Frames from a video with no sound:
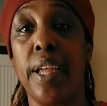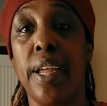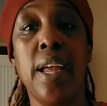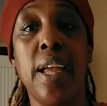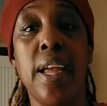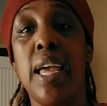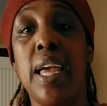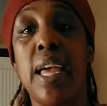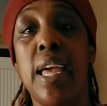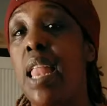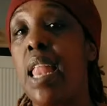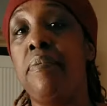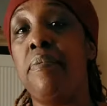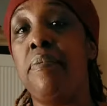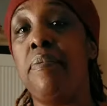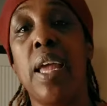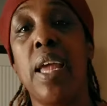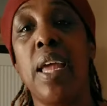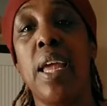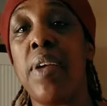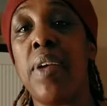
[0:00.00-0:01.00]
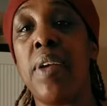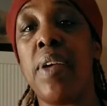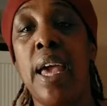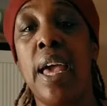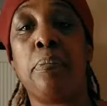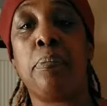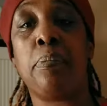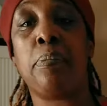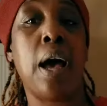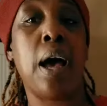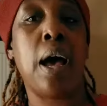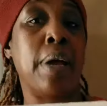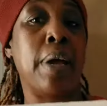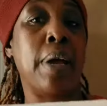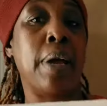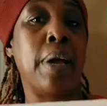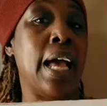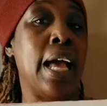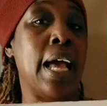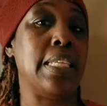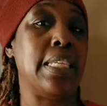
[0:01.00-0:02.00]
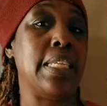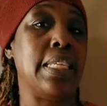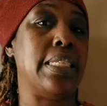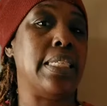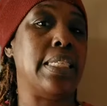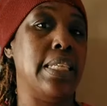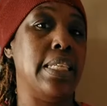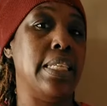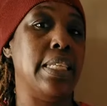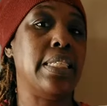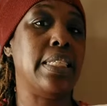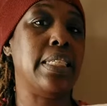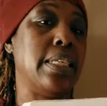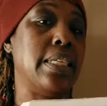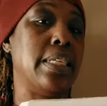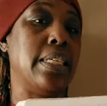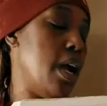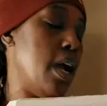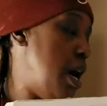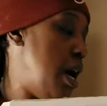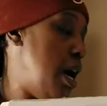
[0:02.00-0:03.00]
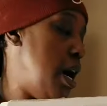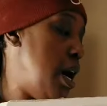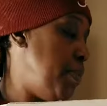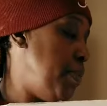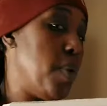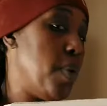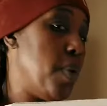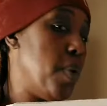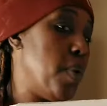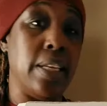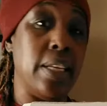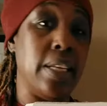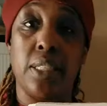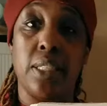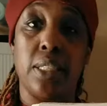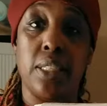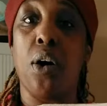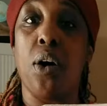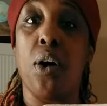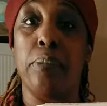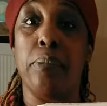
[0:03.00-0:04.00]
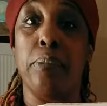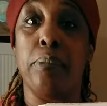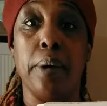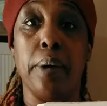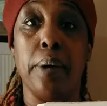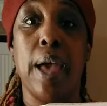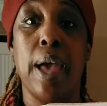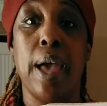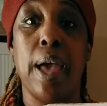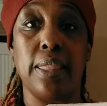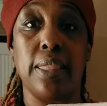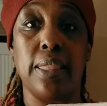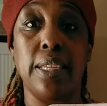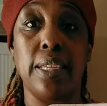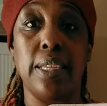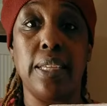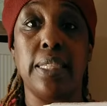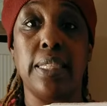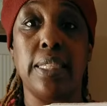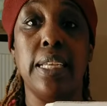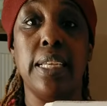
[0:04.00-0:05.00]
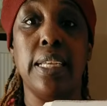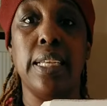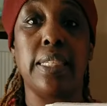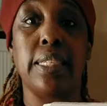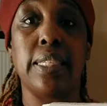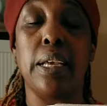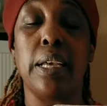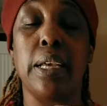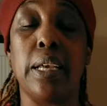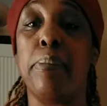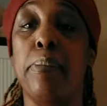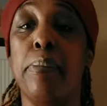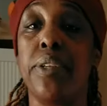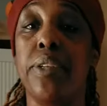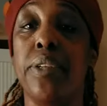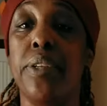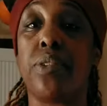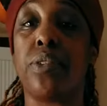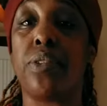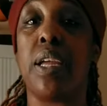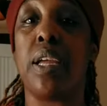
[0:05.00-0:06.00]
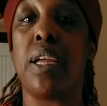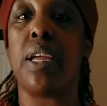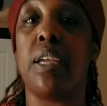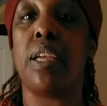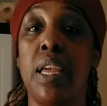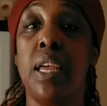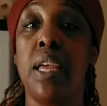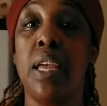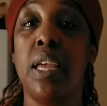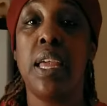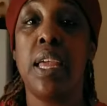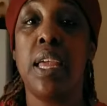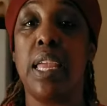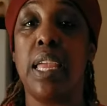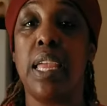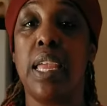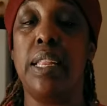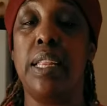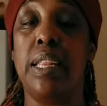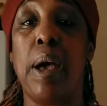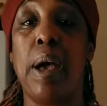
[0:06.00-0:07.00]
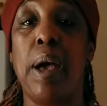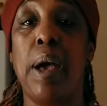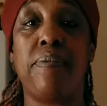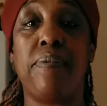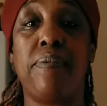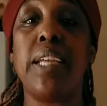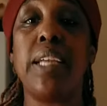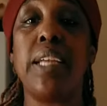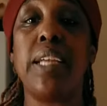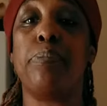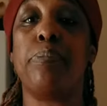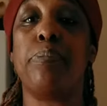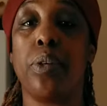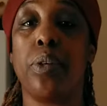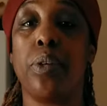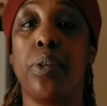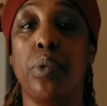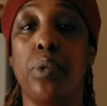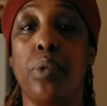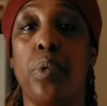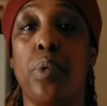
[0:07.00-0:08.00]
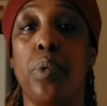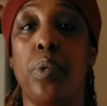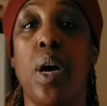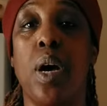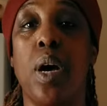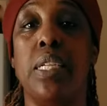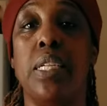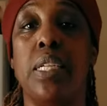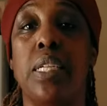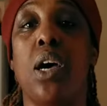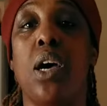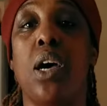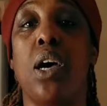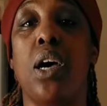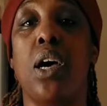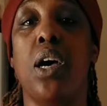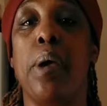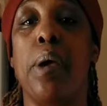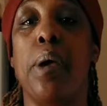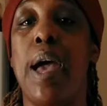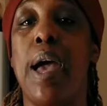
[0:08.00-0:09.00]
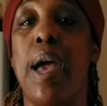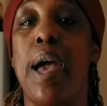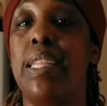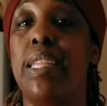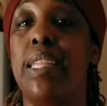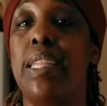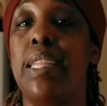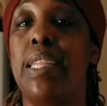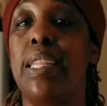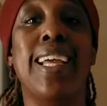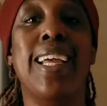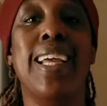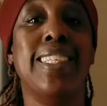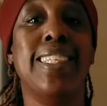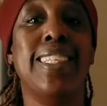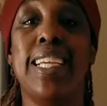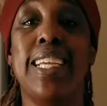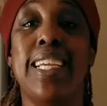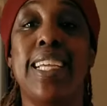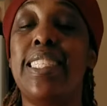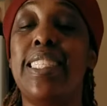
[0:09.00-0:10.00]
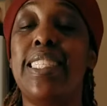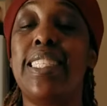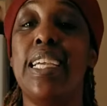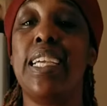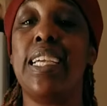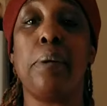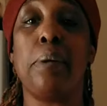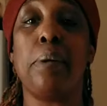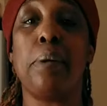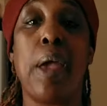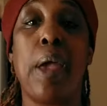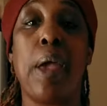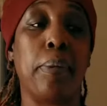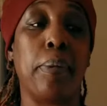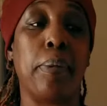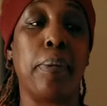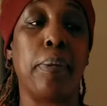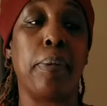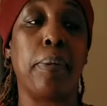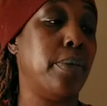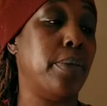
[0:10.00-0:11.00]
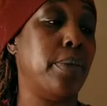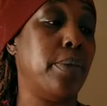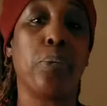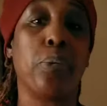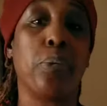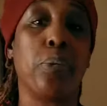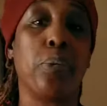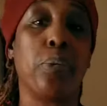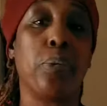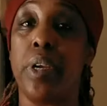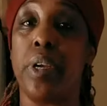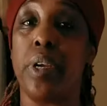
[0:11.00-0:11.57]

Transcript: And I've never had a problem. I got this Nisi, the one that told me about this. Nisi, the administrator in my Facebook group, the one that told me about that. This sticker paper is brilliant.